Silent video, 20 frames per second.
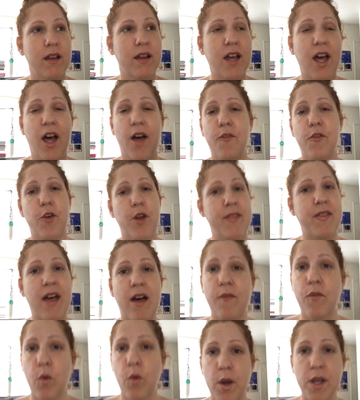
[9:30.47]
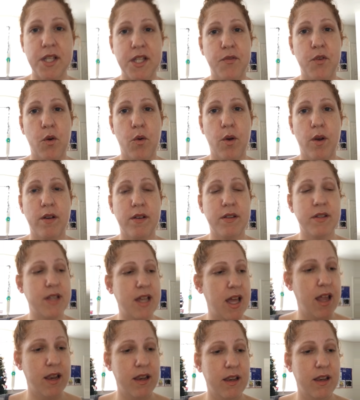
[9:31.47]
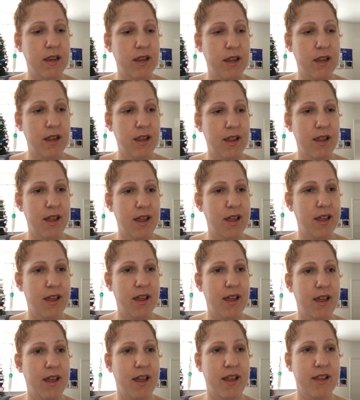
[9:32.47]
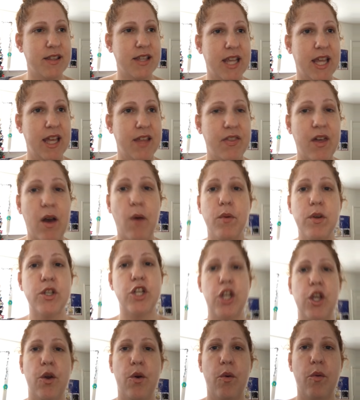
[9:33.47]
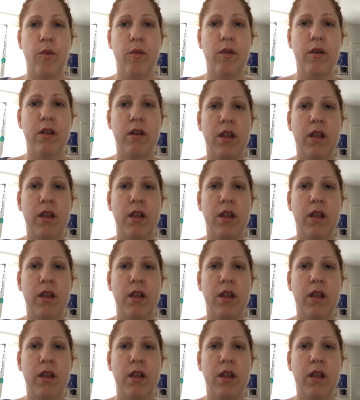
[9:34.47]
covering that voice of yours, and it's like, that was you.